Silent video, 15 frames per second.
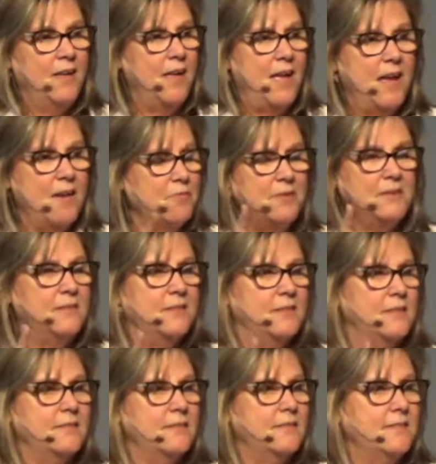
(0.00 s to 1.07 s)

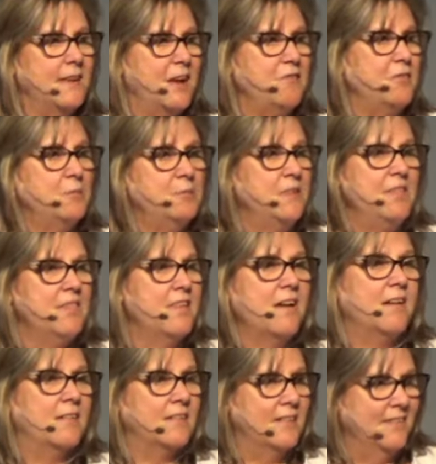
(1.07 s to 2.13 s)
Everything that's ever been
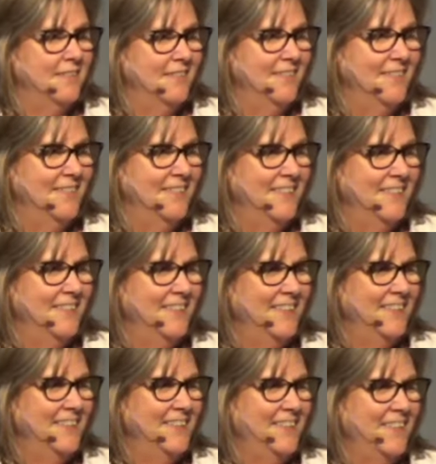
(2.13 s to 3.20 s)
thunk
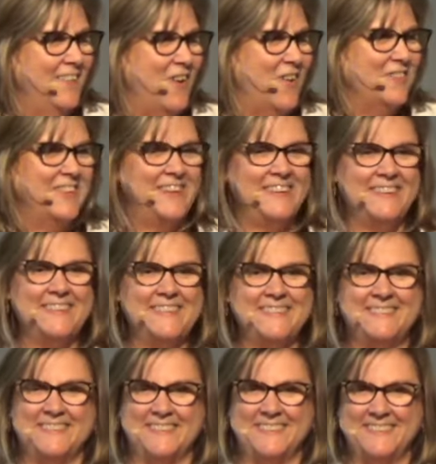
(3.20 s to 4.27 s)
already
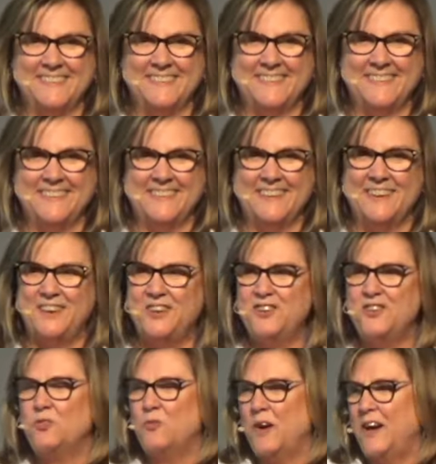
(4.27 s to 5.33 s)
exists, and it
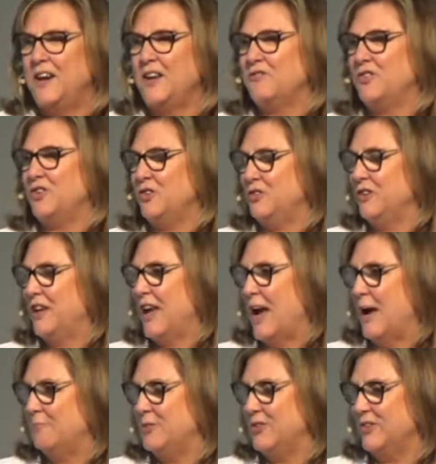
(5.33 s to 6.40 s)
is waiting for you to
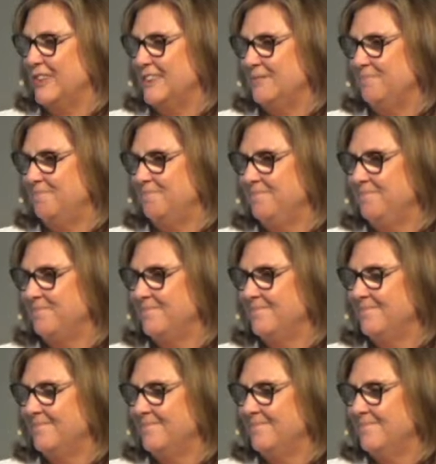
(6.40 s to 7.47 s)
capture it,
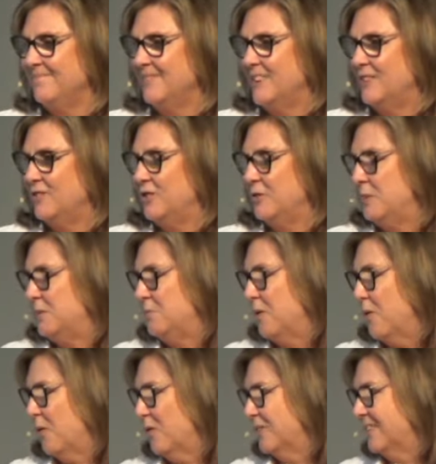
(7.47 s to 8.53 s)
to be
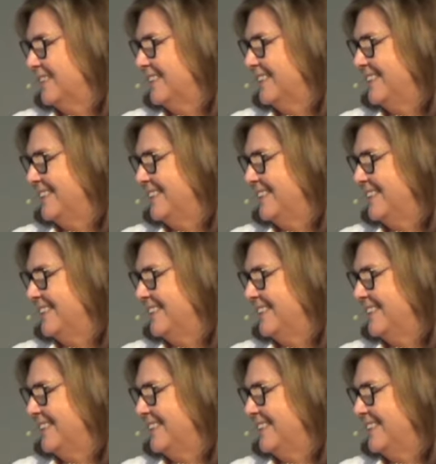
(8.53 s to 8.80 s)
bold,